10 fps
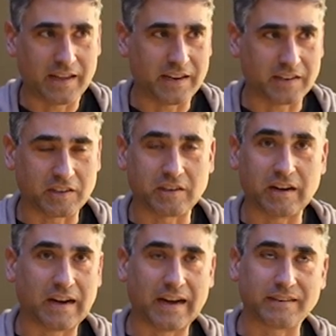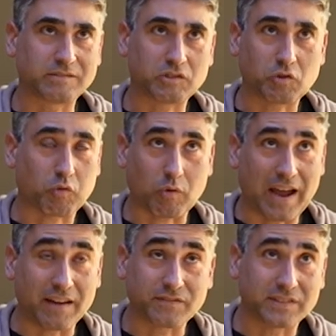it got
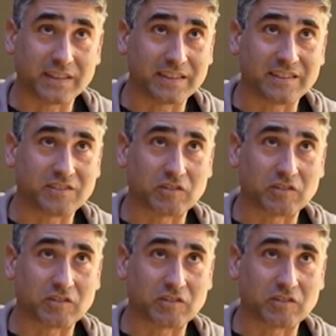crafted